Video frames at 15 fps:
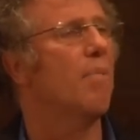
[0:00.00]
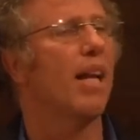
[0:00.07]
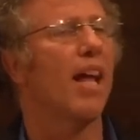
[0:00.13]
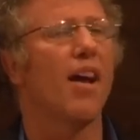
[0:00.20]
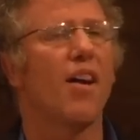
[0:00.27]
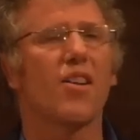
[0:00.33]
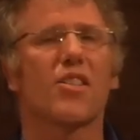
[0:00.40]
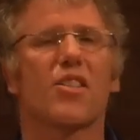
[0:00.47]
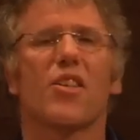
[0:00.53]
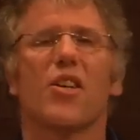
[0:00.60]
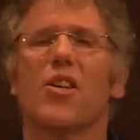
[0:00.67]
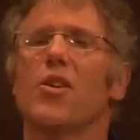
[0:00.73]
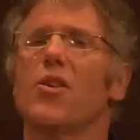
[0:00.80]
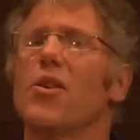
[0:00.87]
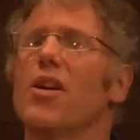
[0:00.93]
But I
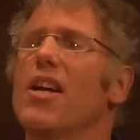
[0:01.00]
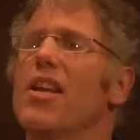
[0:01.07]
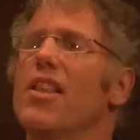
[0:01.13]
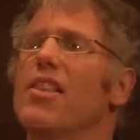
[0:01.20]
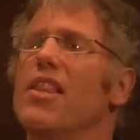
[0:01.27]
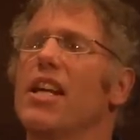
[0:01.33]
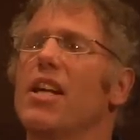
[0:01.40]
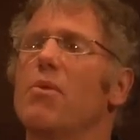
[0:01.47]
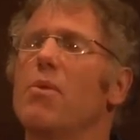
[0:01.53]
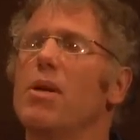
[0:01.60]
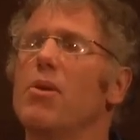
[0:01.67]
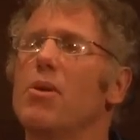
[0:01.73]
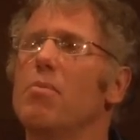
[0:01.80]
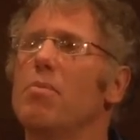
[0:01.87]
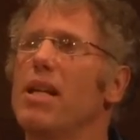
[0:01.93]
also think
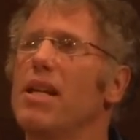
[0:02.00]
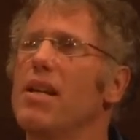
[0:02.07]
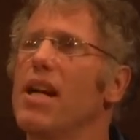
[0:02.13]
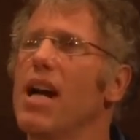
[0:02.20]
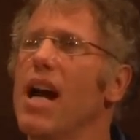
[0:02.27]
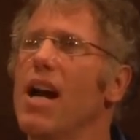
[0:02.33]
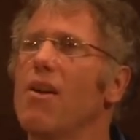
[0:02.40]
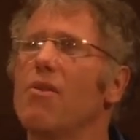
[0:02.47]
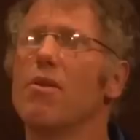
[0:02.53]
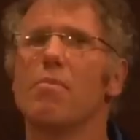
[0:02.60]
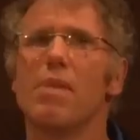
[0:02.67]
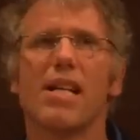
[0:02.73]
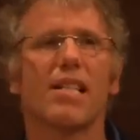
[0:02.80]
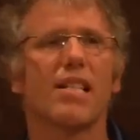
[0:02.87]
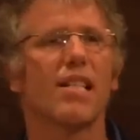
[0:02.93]
we would be
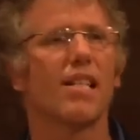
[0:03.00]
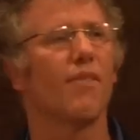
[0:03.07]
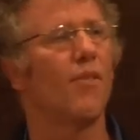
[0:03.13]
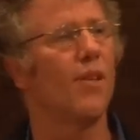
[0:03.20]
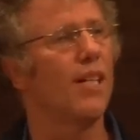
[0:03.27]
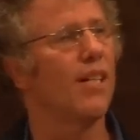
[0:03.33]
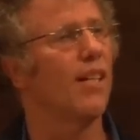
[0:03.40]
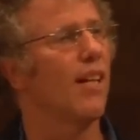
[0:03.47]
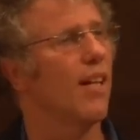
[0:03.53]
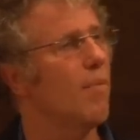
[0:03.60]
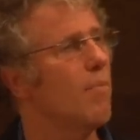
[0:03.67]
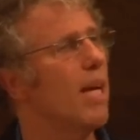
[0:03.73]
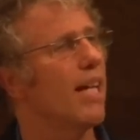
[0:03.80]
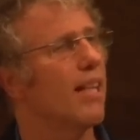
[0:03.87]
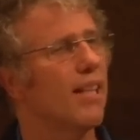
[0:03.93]
remiss if we didn't
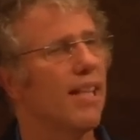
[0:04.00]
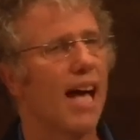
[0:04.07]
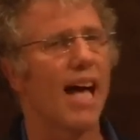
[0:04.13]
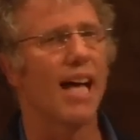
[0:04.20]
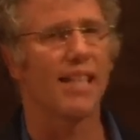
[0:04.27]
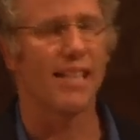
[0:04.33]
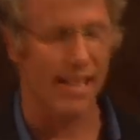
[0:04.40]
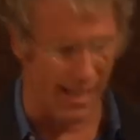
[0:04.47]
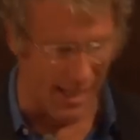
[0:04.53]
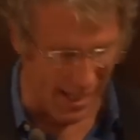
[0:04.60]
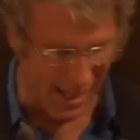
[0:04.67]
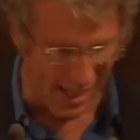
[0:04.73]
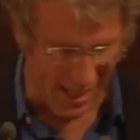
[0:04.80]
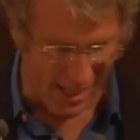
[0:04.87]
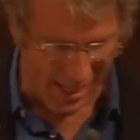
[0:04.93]
admit that
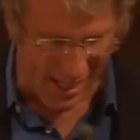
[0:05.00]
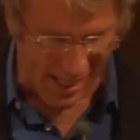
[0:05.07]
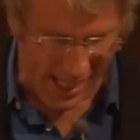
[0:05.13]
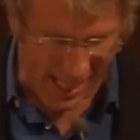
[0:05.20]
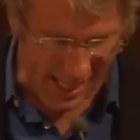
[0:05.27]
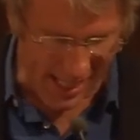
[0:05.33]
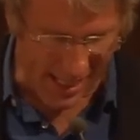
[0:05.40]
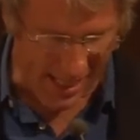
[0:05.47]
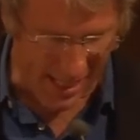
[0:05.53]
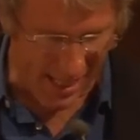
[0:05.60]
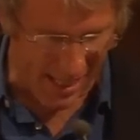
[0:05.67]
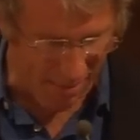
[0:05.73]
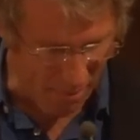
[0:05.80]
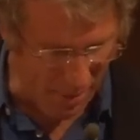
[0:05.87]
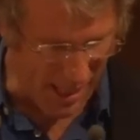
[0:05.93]

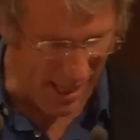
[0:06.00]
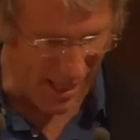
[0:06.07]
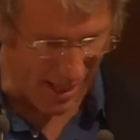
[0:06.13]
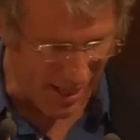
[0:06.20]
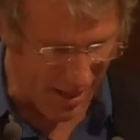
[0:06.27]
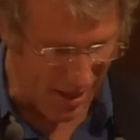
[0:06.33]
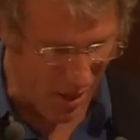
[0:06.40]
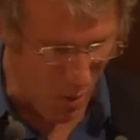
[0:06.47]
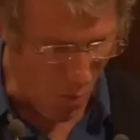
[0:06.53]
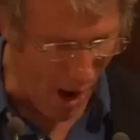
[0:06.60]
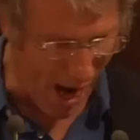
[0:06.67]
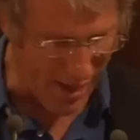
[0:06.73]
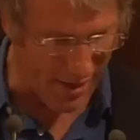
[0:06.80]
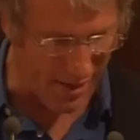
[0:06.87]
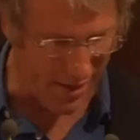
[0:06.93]
East meeting
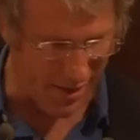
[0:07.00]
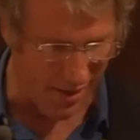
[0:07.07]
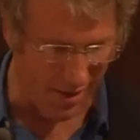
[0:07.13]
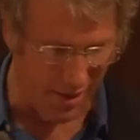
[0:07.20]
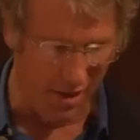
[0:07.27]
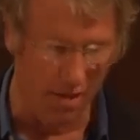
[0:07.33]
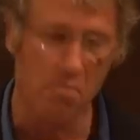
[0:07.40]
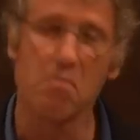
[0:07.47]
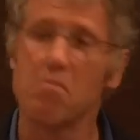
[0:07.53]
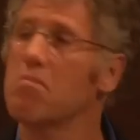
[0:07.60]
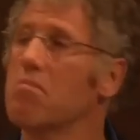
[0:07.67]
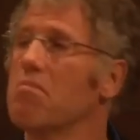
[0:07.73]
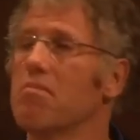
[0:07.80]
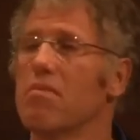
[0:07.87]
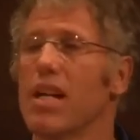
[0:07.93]
West
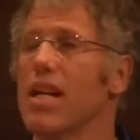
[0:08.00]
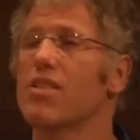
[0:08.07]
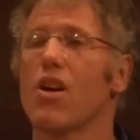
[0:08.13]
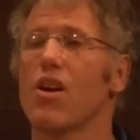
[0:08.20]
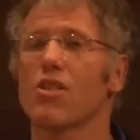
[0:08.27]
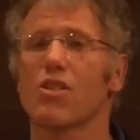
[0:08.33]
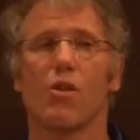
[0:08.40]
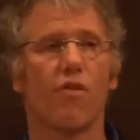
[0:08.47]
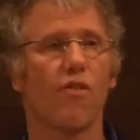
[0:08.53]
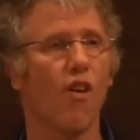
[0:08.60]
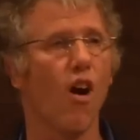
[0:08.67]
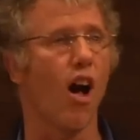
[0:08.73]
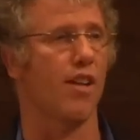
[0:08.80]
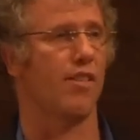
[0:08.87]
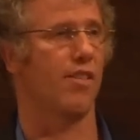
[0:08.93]
is also
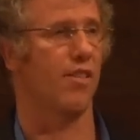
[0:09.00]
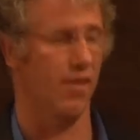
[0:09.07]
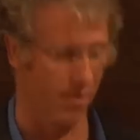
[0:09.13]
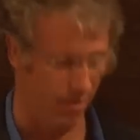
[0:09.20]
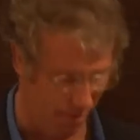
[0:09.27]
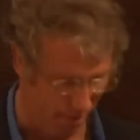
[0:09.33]
fraught.